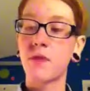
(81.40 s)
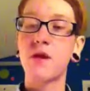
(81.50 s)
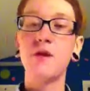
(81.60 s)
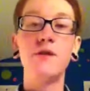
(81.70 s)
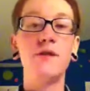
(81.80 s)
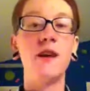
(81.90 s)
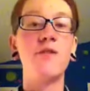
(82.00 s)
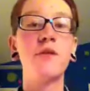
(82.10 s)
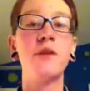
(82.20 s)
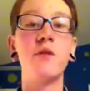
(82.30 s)
You
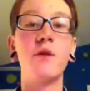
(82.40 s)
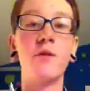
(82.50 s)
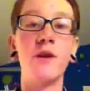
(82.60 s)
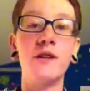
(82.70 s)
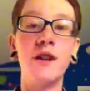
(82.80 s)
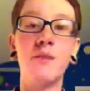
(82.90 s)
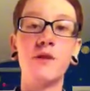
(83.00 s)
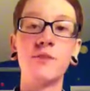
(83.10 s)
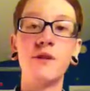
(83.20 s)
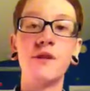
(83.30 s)
definitely don't want to wear
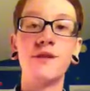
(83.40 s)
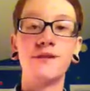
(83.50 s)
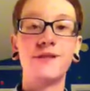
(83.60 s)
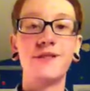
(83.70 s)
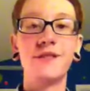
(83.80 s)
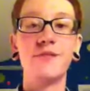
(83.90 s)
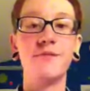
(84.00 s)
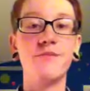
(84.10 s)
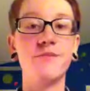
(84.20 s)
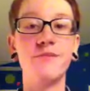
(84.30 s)
tapers because they
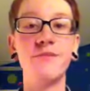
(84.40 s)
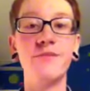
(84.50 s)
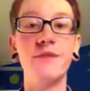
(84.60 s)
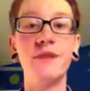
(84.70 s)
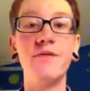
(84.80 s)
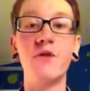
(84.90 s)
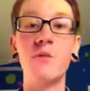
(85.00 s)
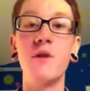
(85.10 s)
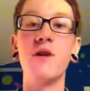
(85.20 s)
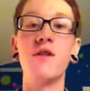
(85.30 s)
deform
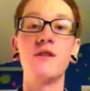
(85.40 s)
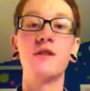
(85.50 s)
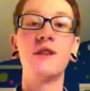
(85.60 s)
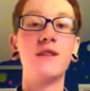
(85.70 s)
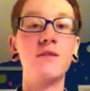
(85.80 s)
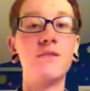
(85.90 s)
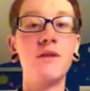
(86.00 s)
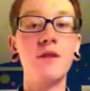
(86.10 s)
your ears and